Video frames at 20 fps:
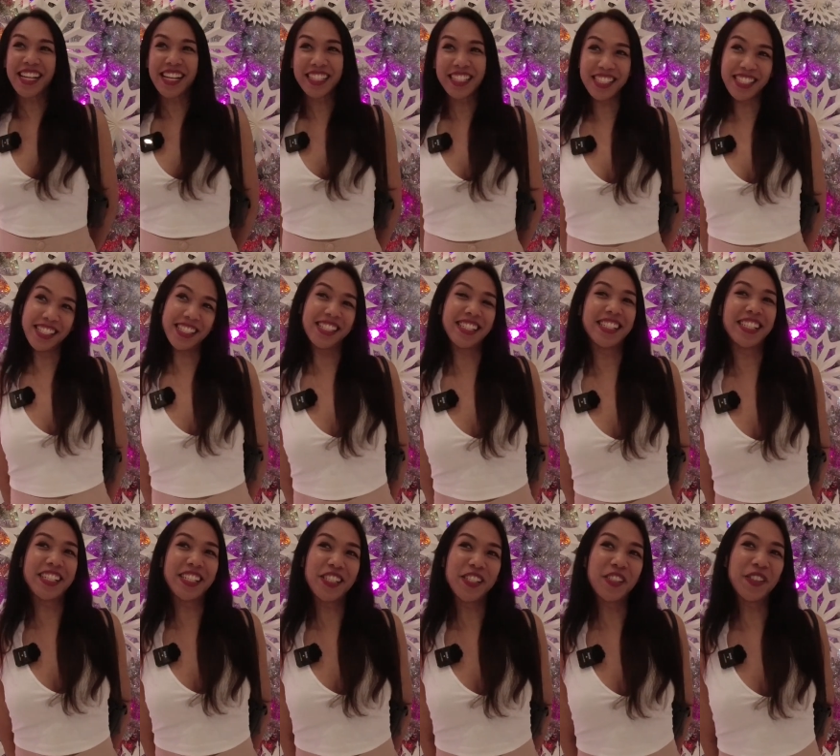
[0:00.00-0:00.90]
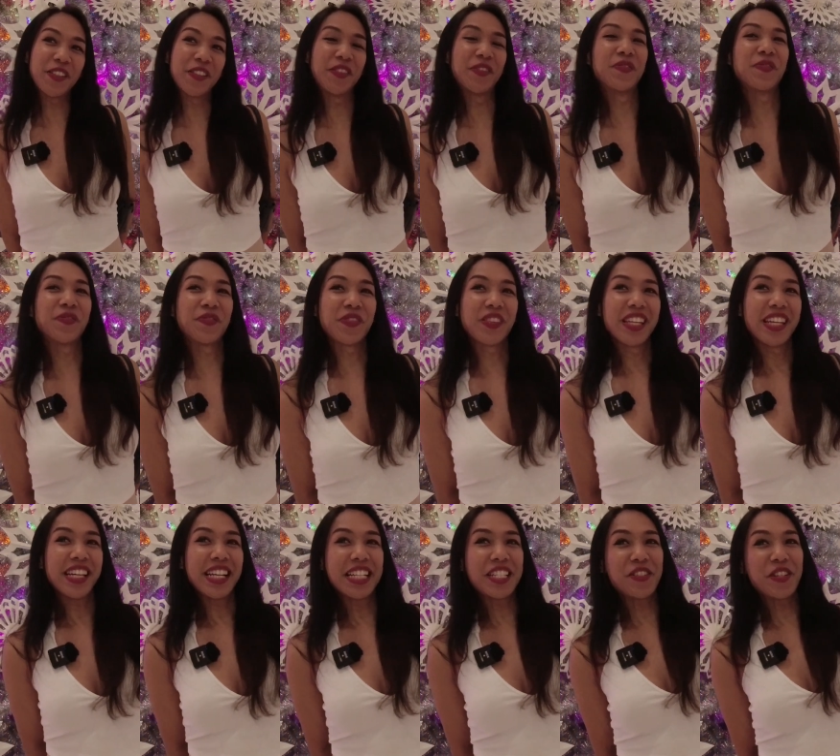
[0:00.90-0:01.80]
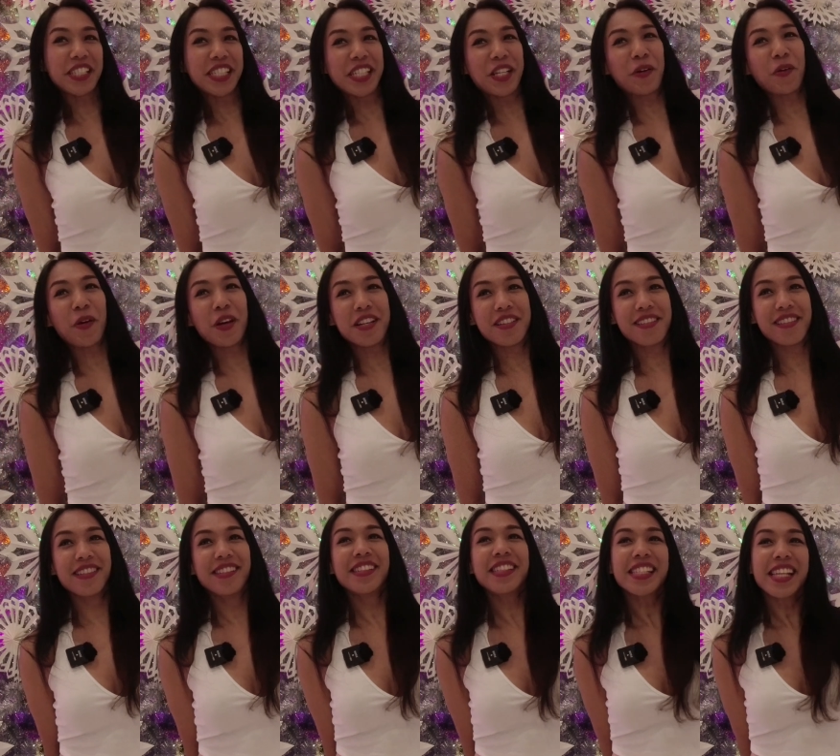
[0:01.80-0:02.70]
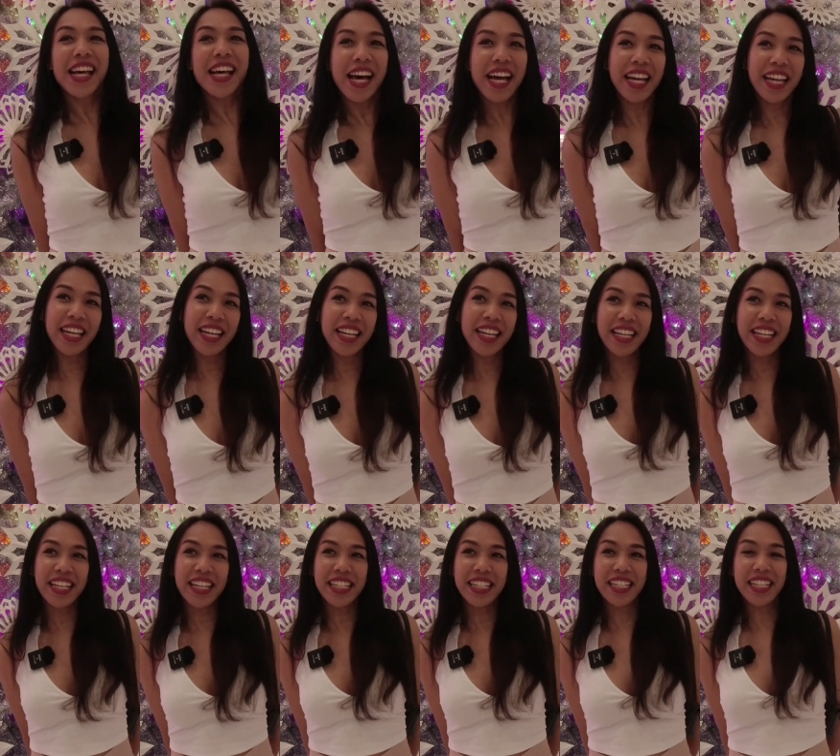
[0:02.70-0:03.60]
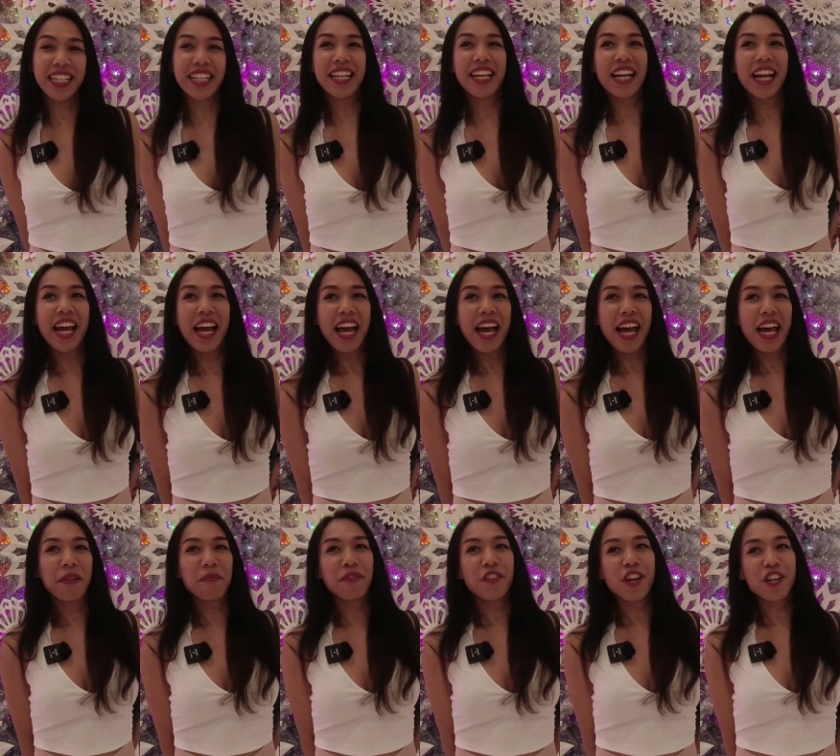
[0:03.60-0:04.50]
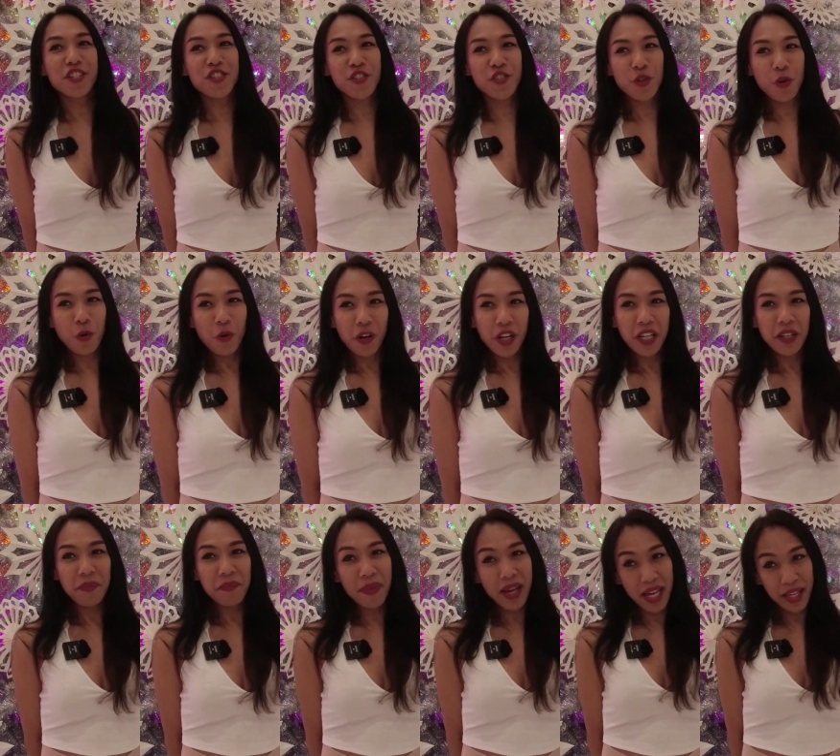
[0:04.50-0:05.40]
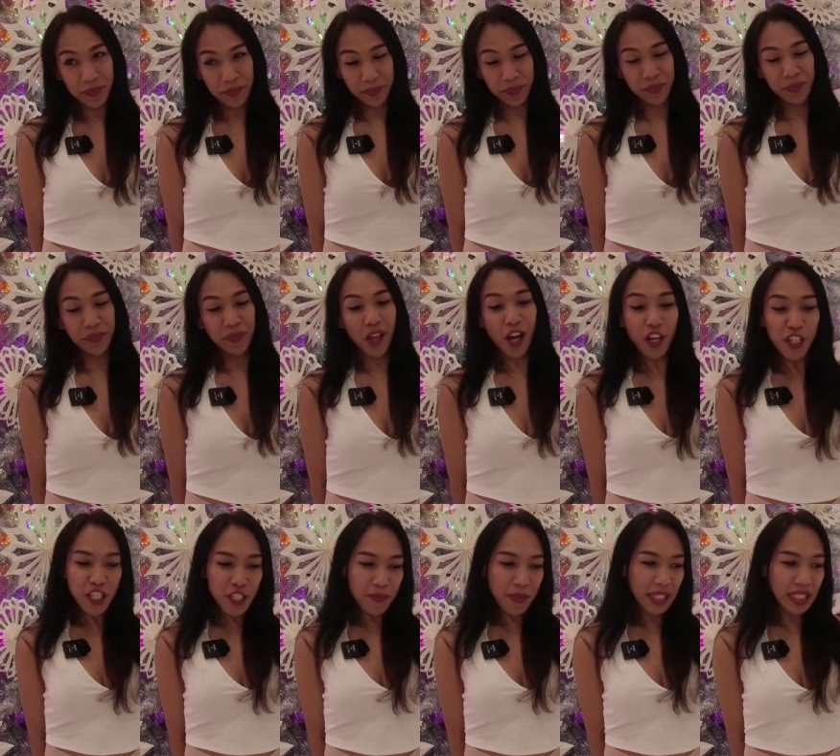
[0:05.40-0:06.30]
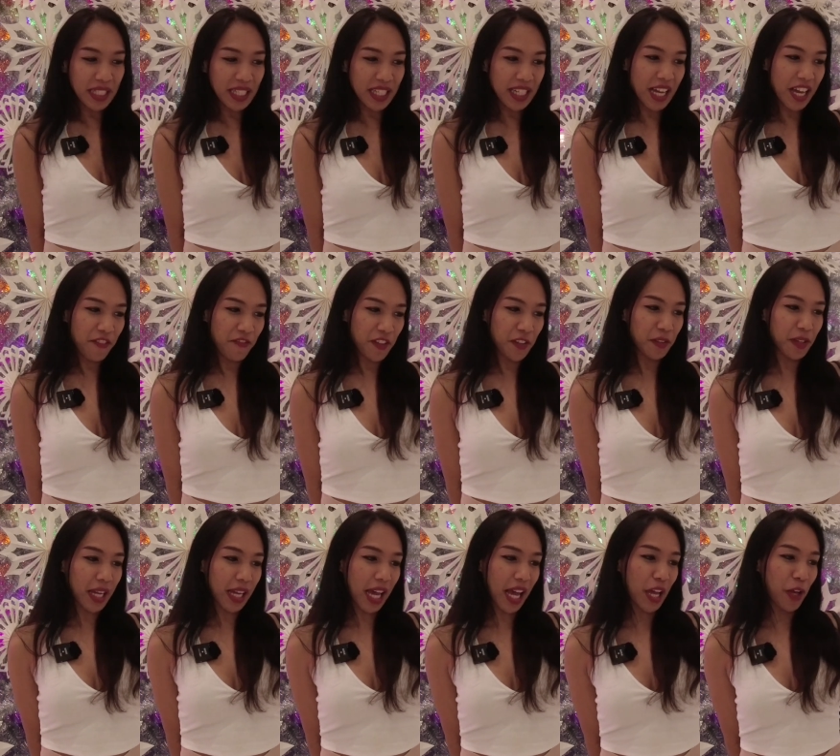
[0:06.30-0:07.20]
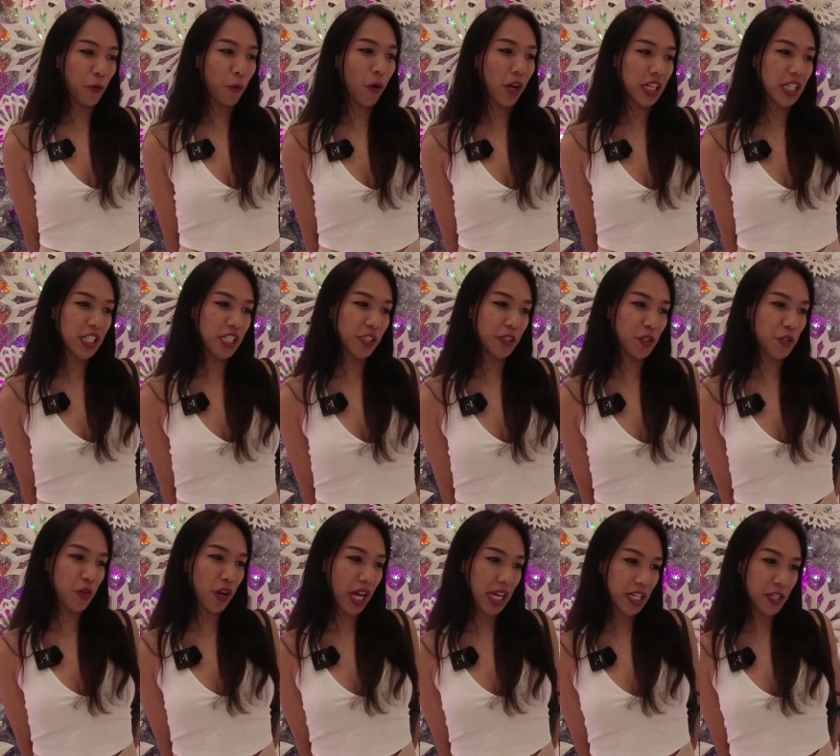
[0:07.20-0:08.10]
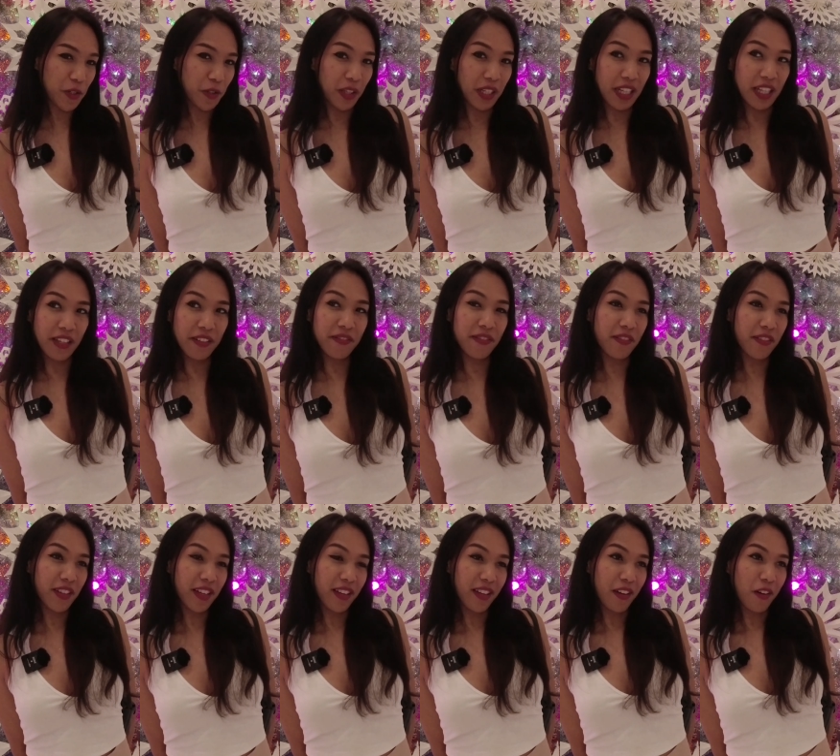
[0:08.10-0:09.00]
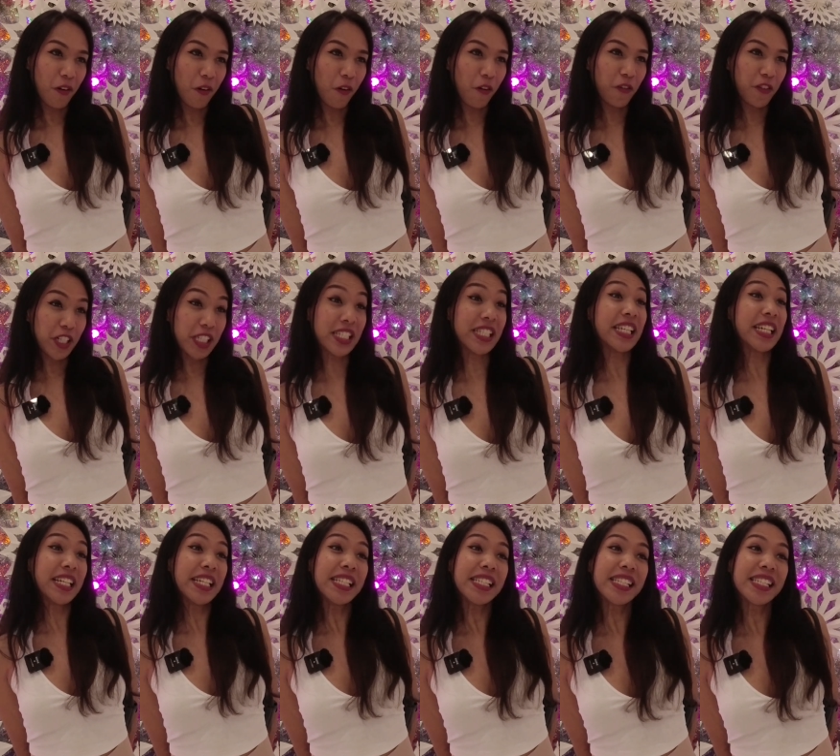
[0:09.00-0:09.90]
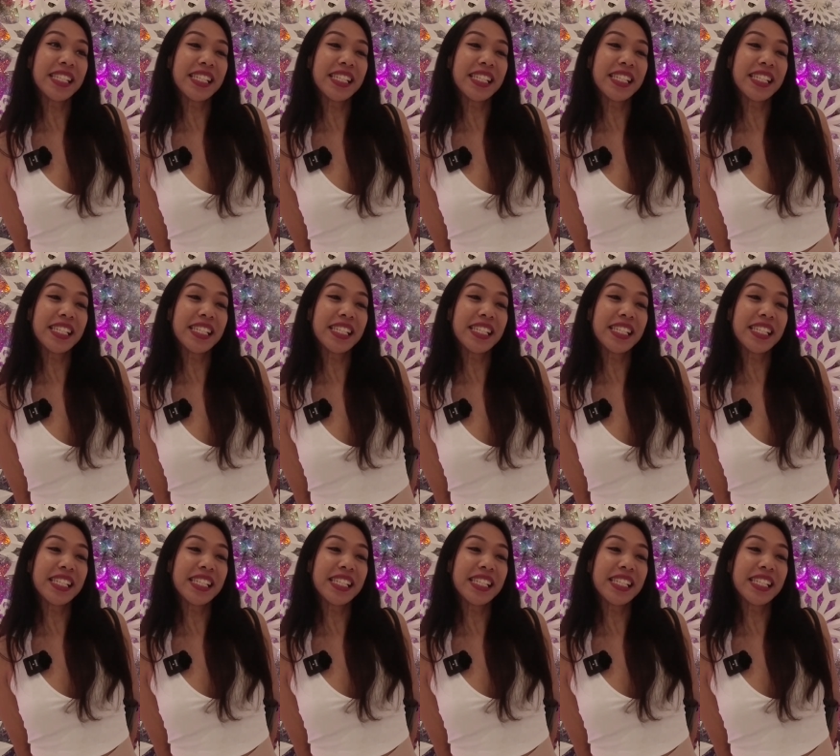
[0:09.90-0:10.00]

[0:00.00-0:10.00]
That's a interesting question. I am not sure, but ultimately I feel like I want to try to live overseas.